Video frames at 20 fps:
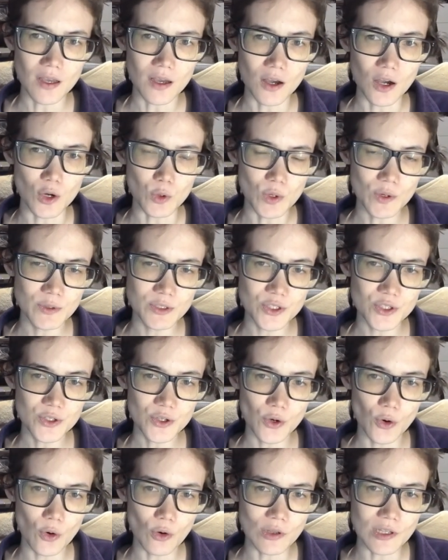what would you
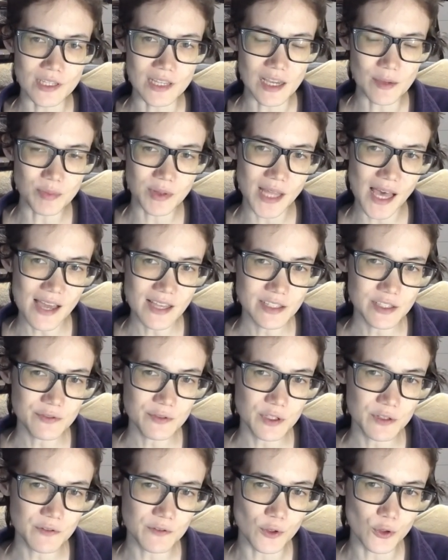call it, like plans for
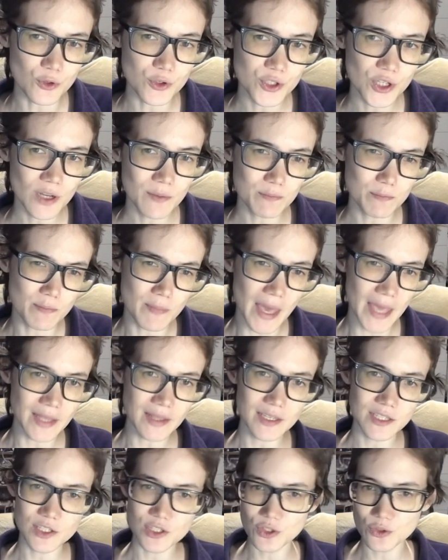the future,
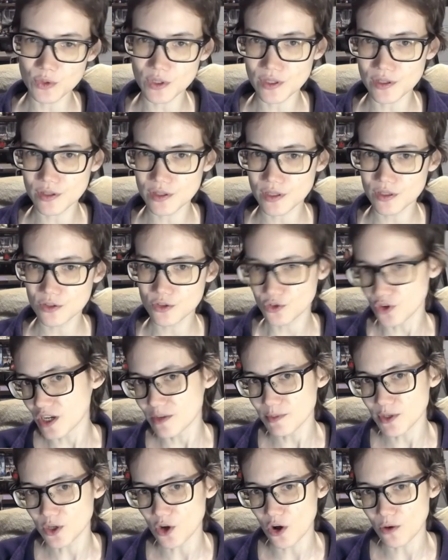mainly to do with
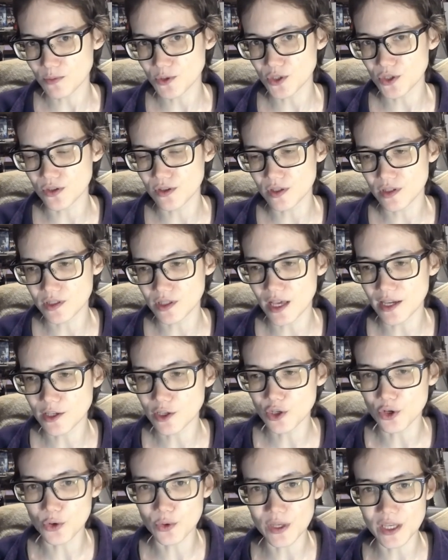treatment options, like, you
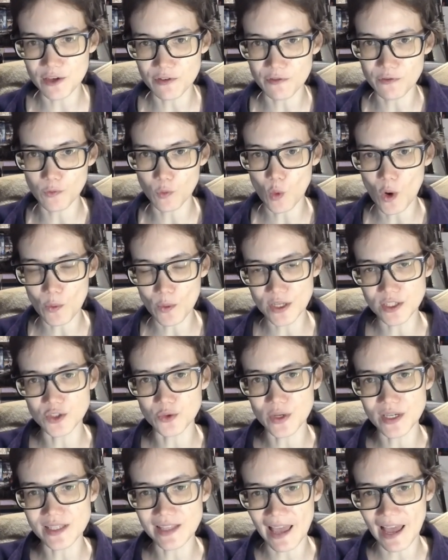know, if what we're
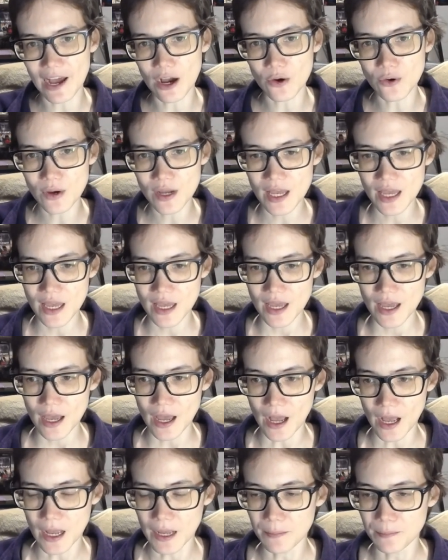doing now
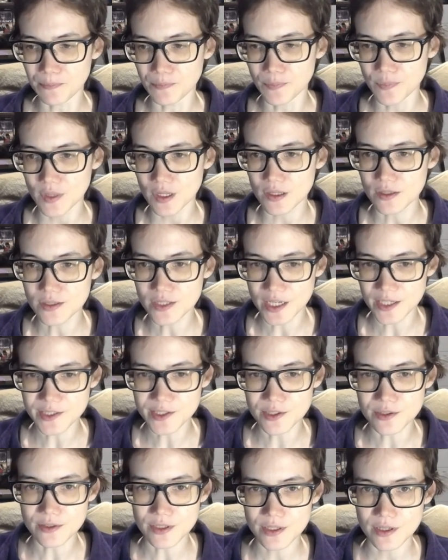
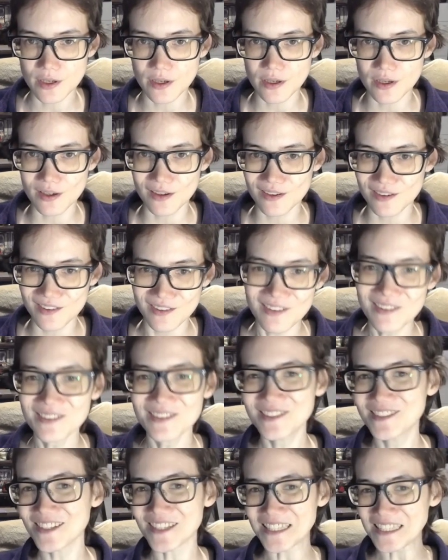doesn't
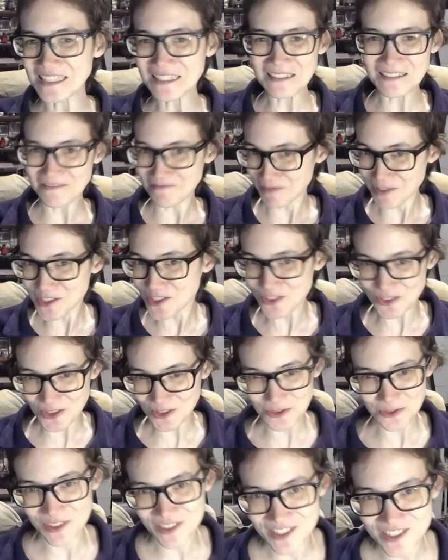
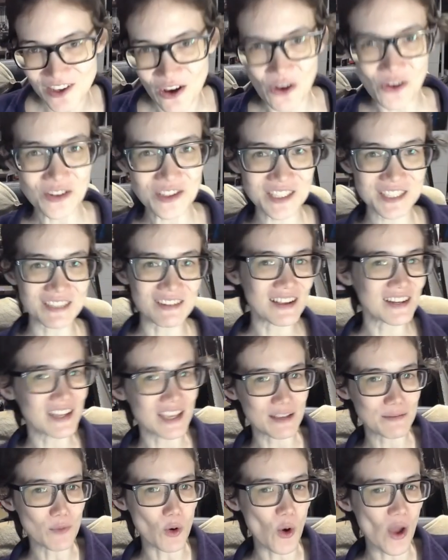produce results and I
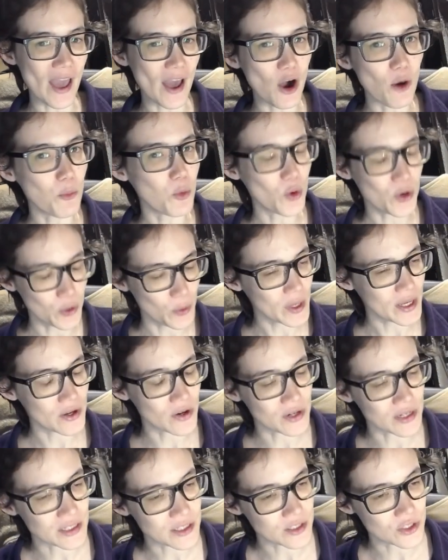need more help, what are we
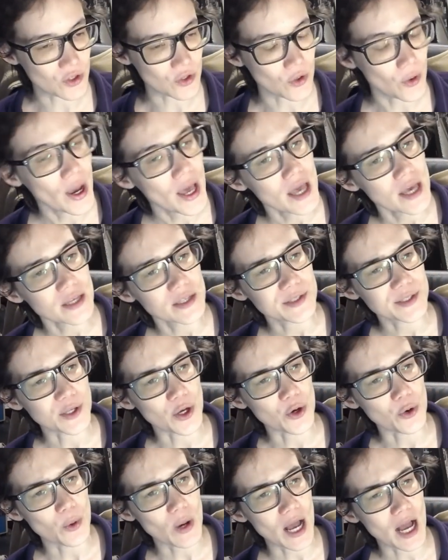going to do?
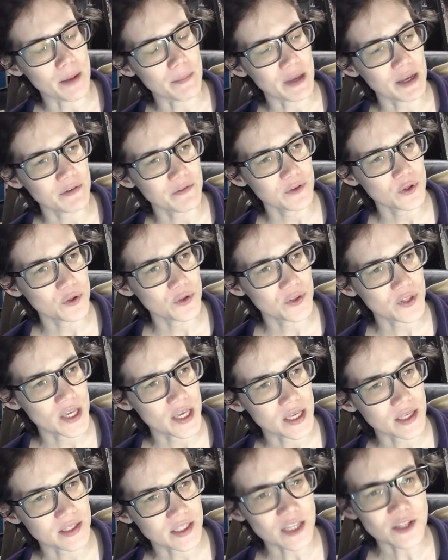So a few
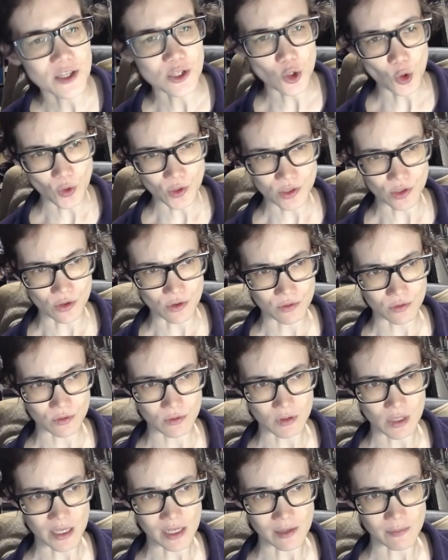things, and then also
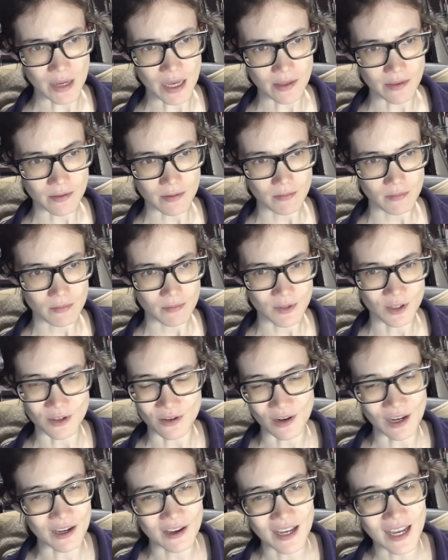thinking about, you know,
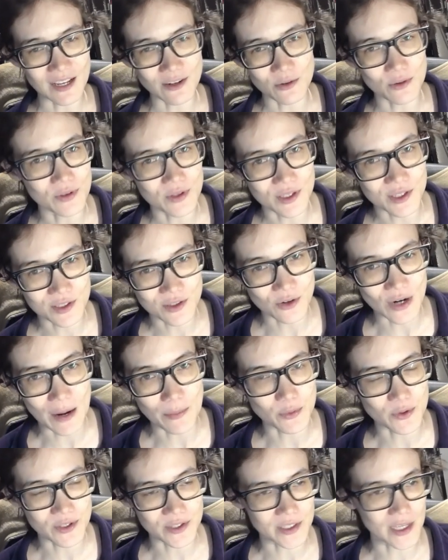I had all this
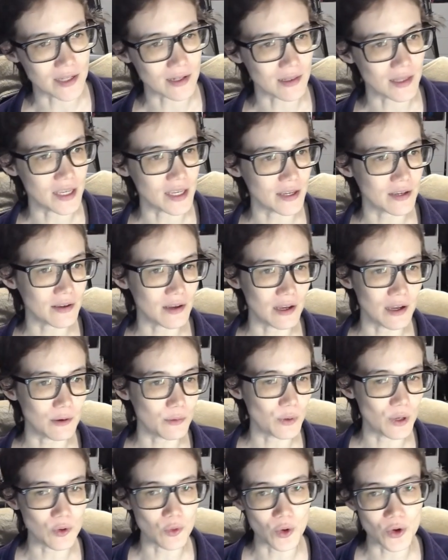crap with Centrelink,
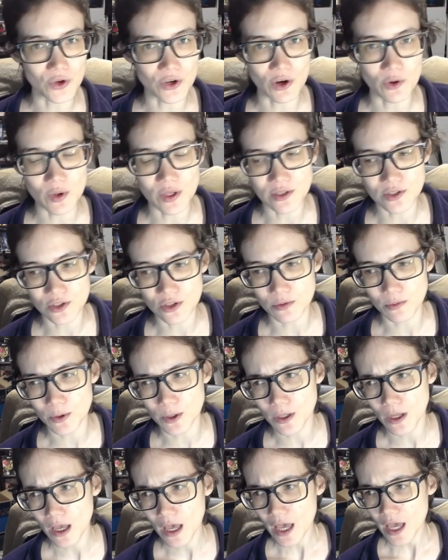I won't go into,
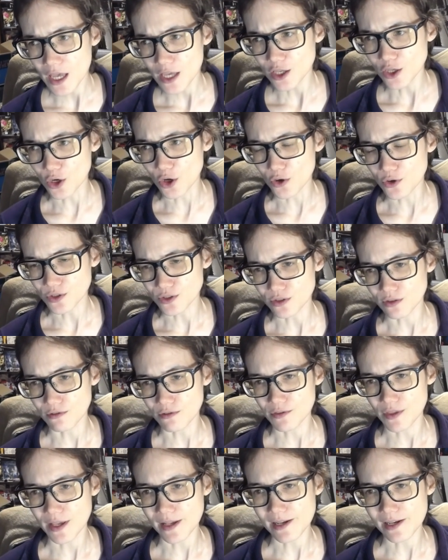but, you know, sort of
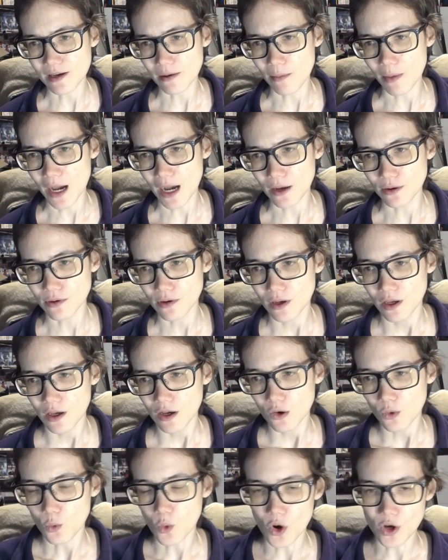thinking about
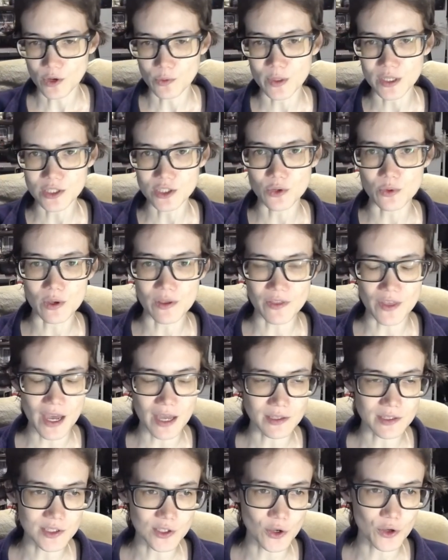what can we do with
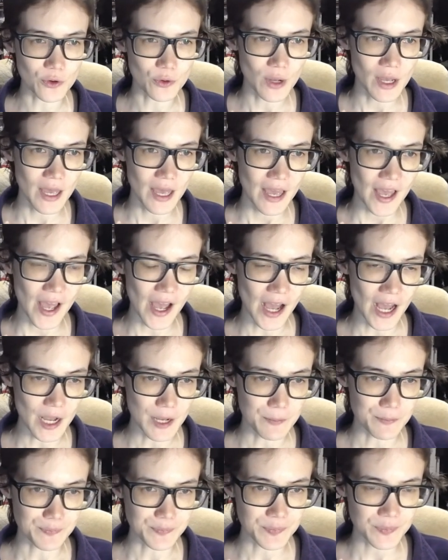that. So,
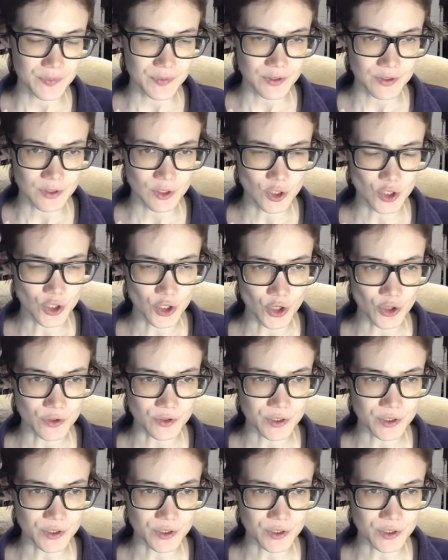you know,